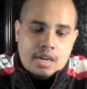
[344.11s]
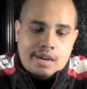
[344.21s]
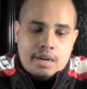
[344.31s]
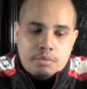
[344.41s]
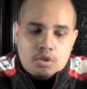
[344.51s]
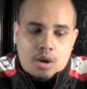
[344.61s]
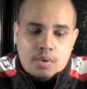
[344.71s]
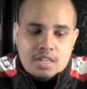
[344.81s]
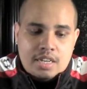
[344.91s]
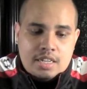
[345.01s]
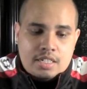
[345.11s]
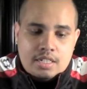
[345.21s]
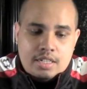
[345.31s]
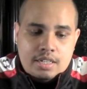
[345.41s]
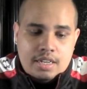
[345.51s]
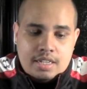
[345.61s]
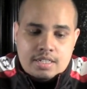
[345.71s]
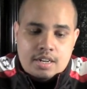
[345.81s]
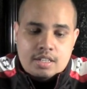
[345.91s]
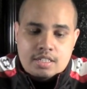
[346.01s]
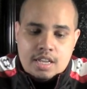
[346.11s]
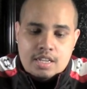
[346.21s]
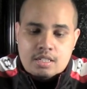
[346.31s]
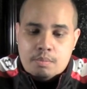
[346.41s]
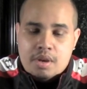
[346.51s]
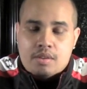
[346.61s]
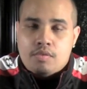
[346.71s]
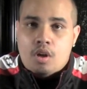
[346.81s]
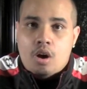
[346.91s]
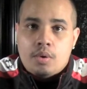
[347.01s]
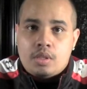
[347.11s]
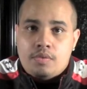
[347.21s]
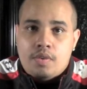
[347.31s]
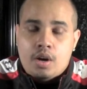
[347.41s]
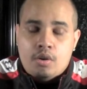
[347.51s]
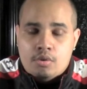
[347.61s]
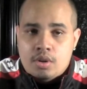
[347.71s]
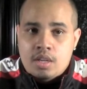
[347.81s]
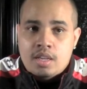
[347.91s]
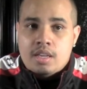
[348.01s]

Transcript: So I wouldn't necessarily say it's a big flaw with the phone,